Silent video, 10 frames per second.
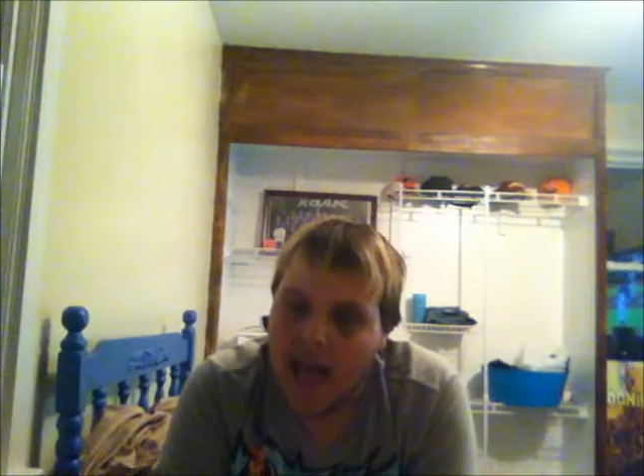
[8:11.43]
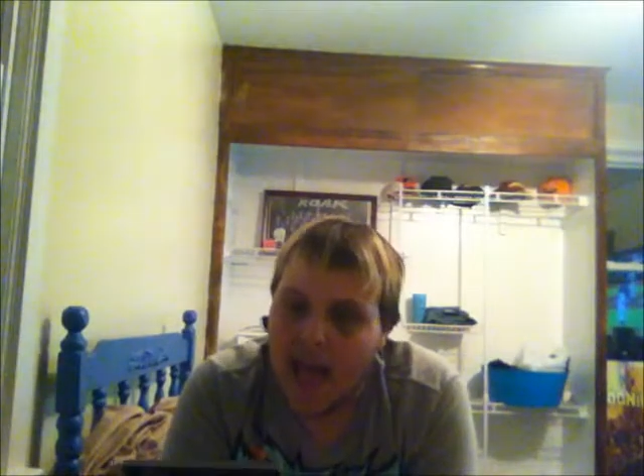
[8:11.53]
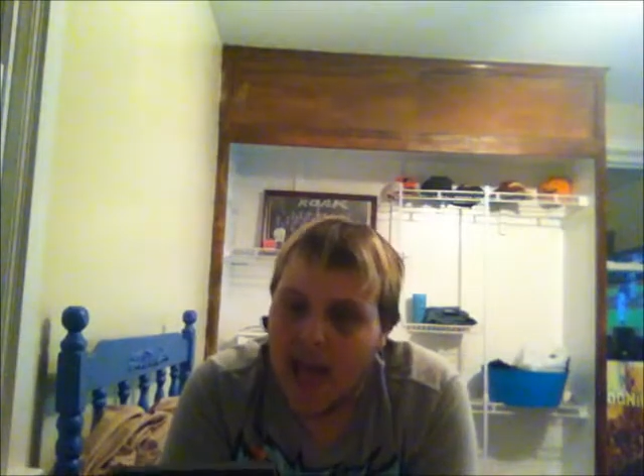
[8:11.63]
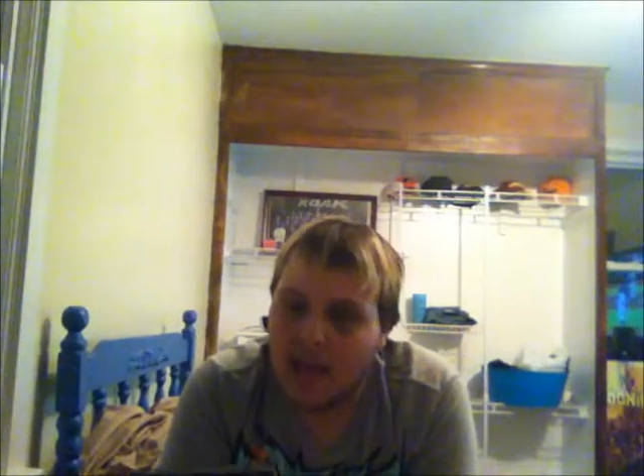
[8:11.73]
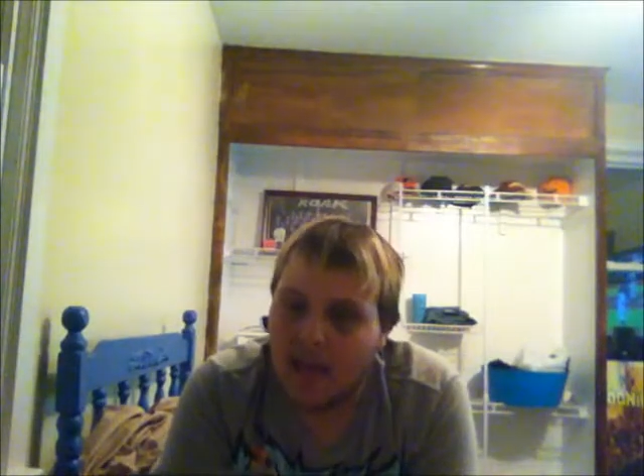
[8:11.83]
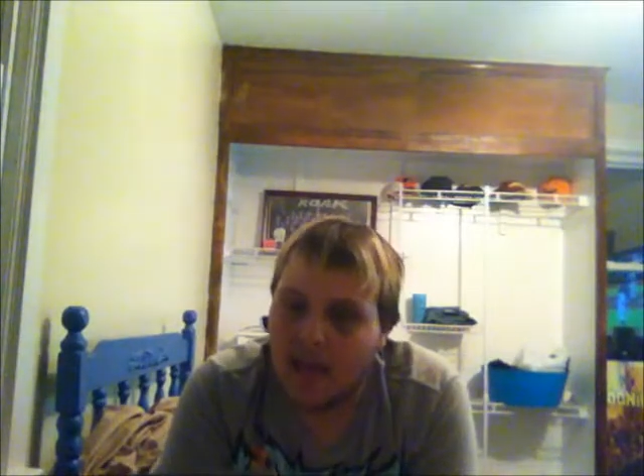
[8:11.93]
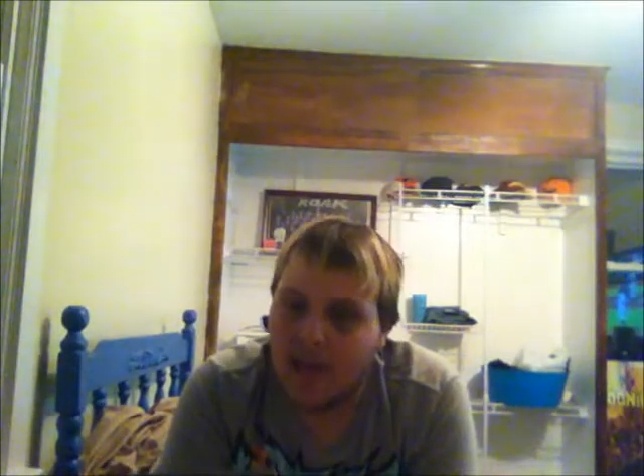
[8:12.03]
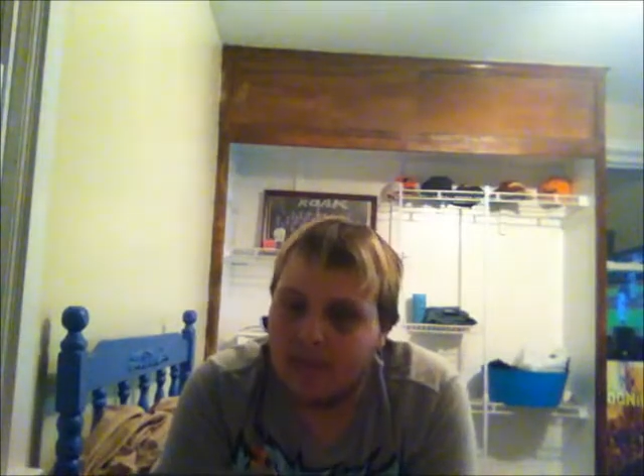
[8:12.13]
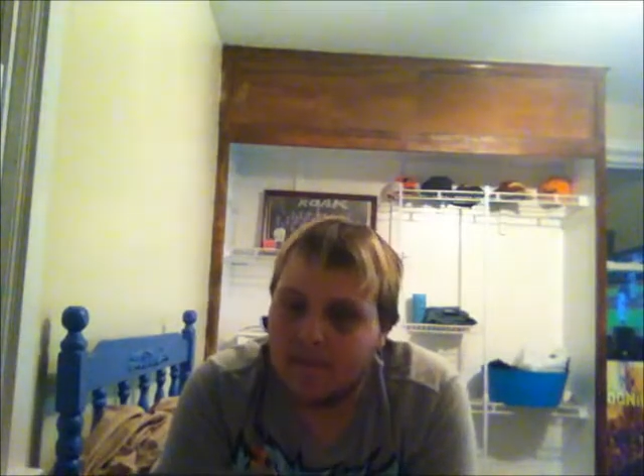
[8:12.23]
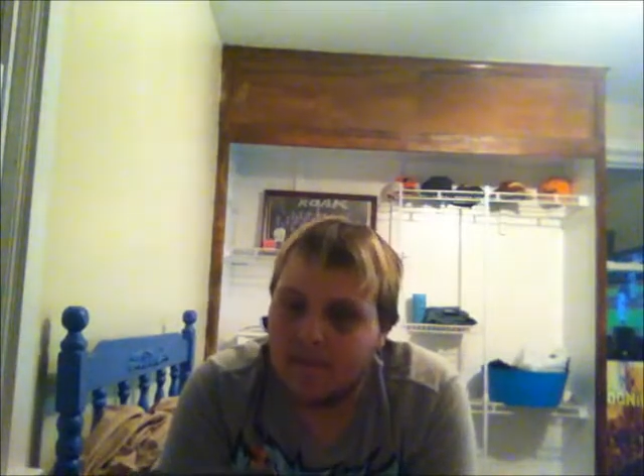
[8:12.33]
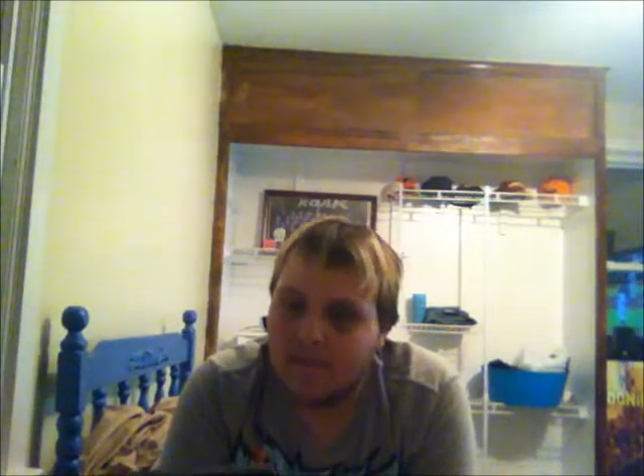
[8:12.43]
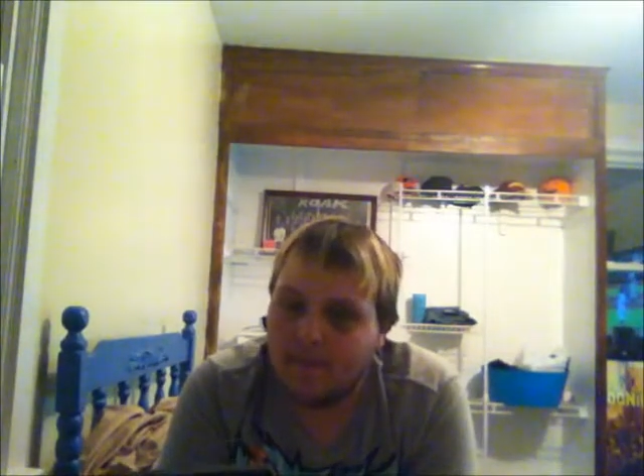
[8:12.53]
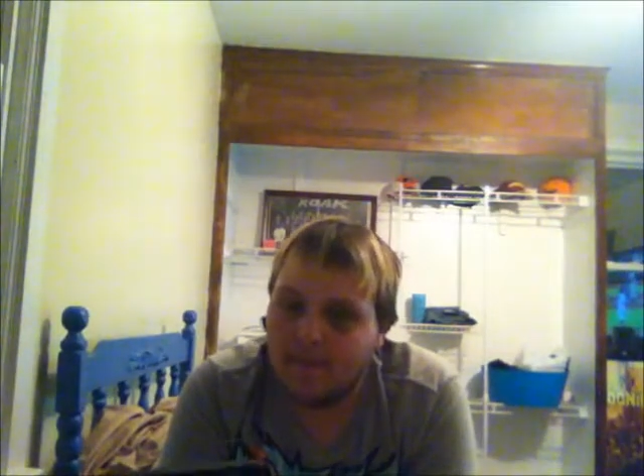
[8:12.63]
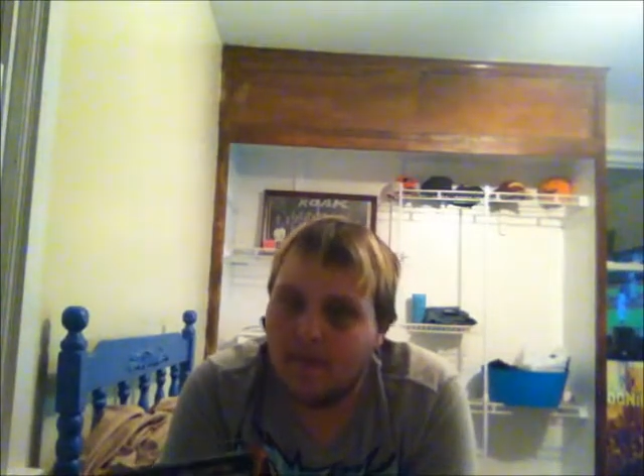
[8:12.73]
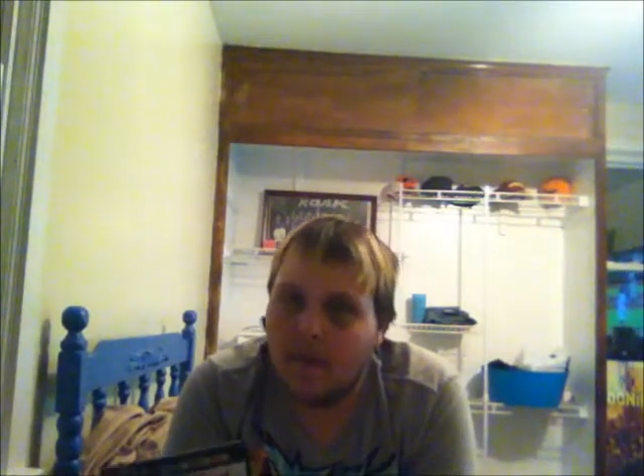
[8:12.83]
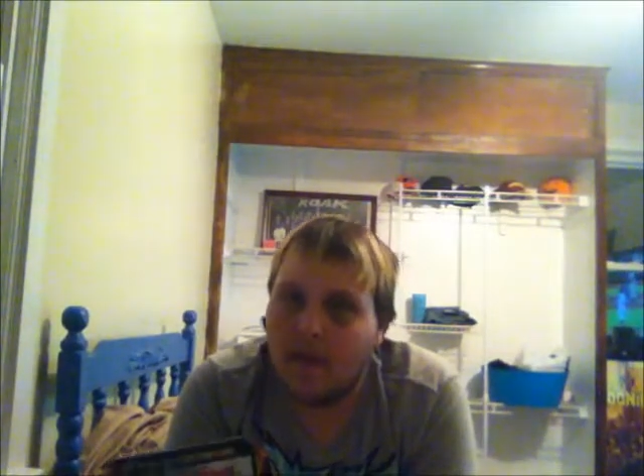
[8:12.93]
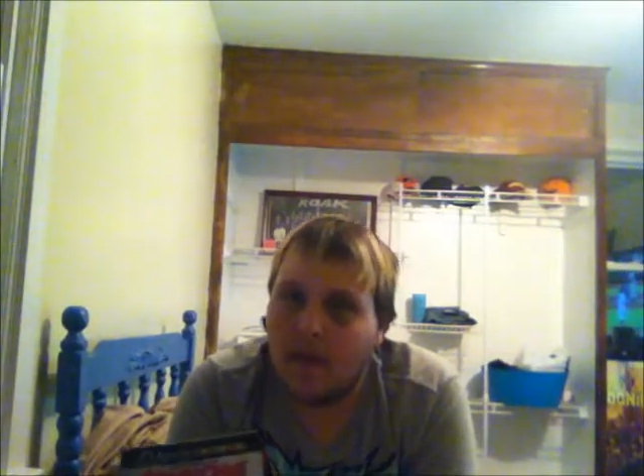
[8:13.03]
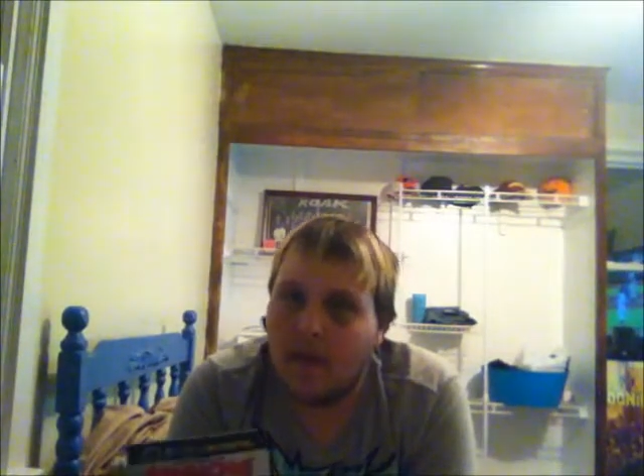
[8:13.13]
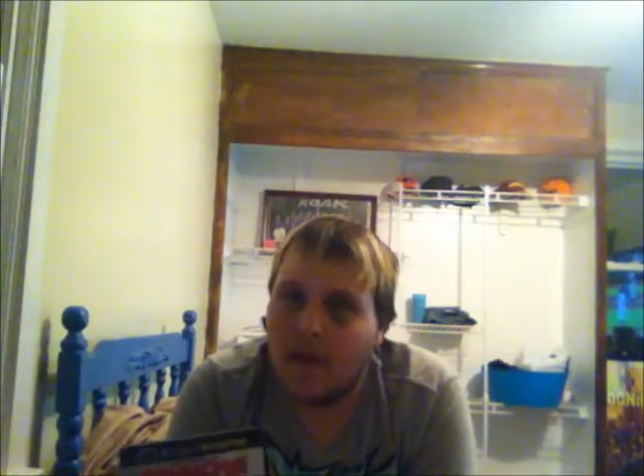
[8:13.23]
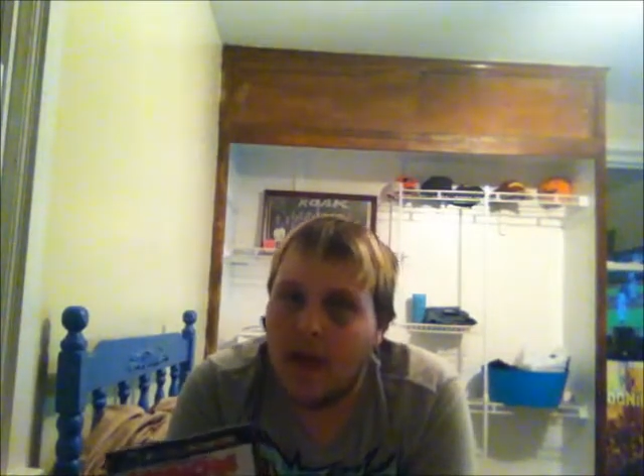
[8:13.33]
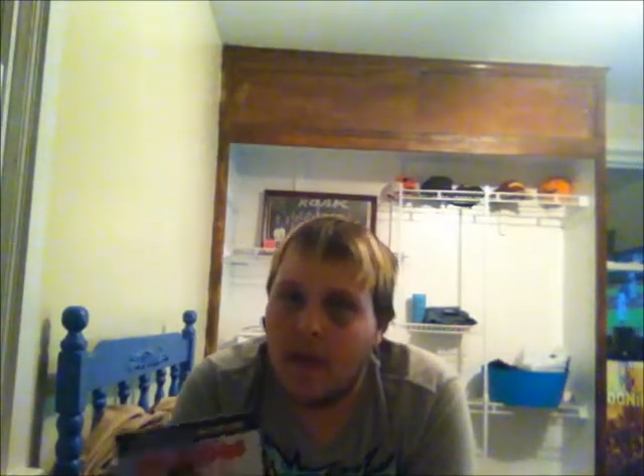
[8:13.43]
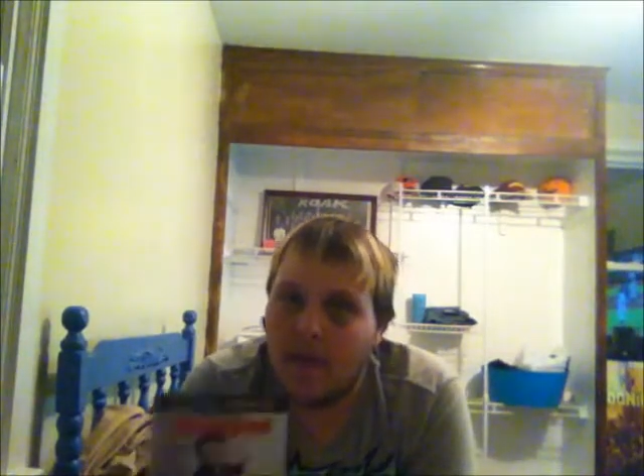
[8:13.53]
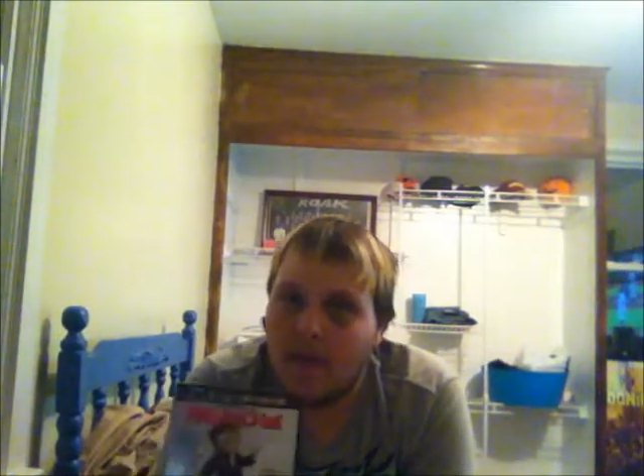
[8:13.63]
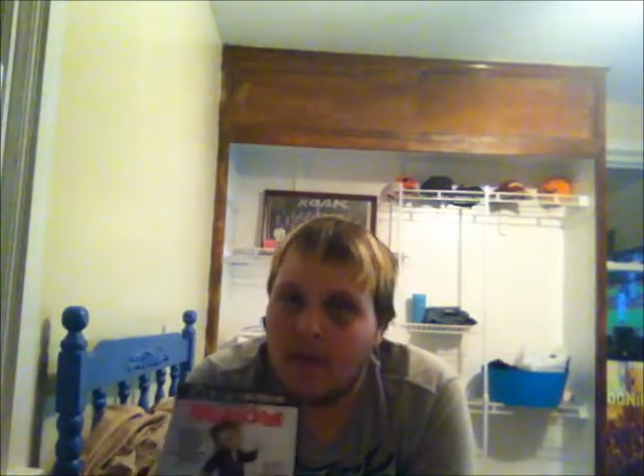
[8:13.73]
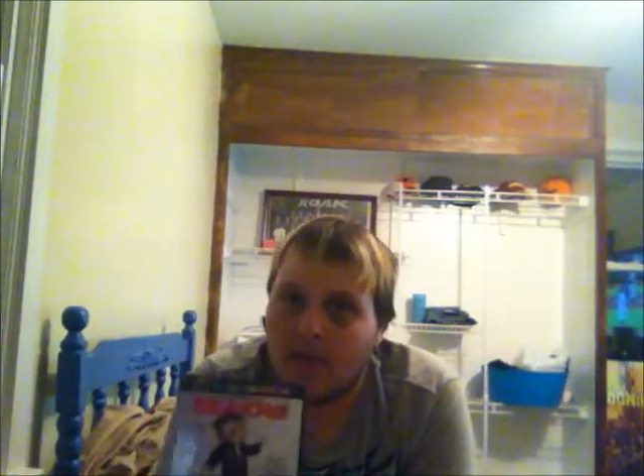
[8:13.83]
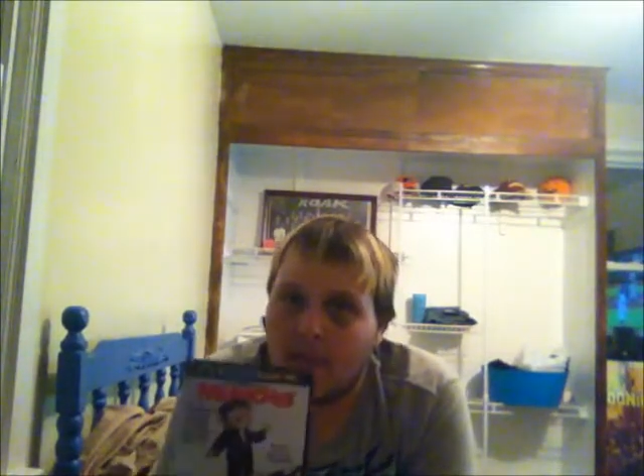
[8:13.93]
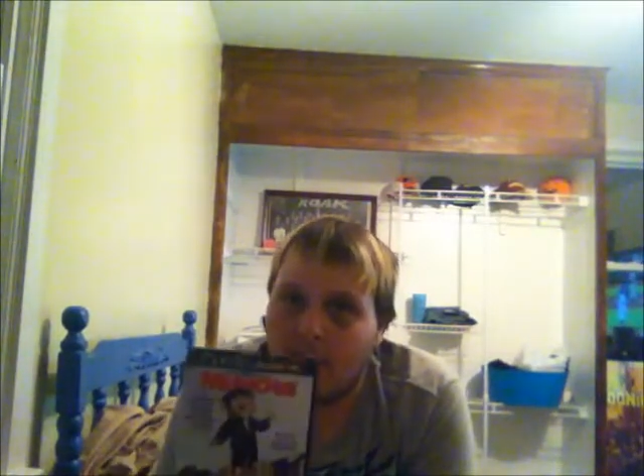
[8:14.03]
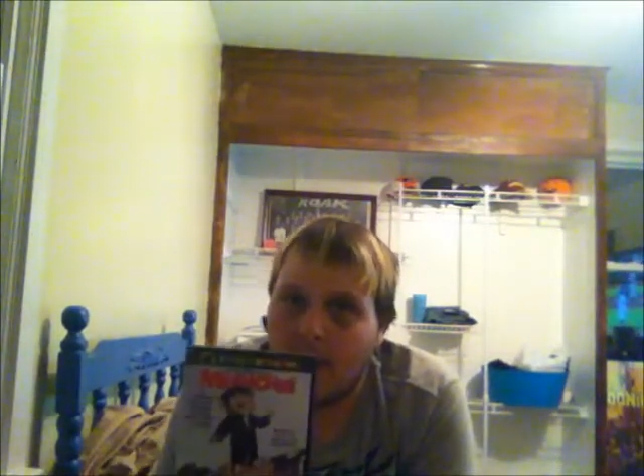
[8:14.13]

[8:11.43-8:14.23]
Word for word: and uh, and this,